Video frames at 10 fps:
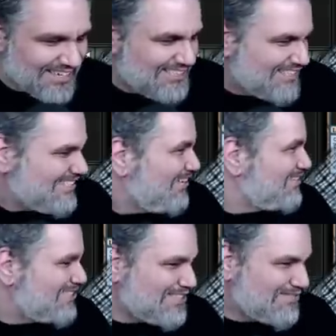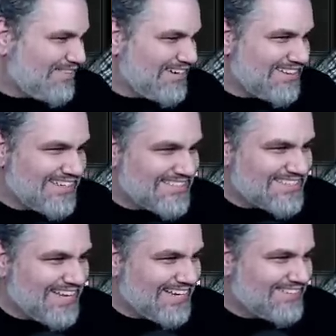It just sounds. It's just a funny thing to
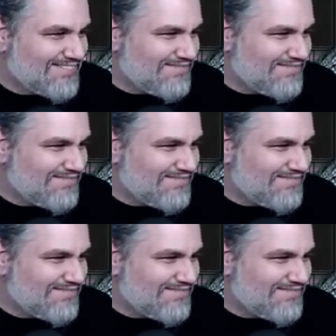say.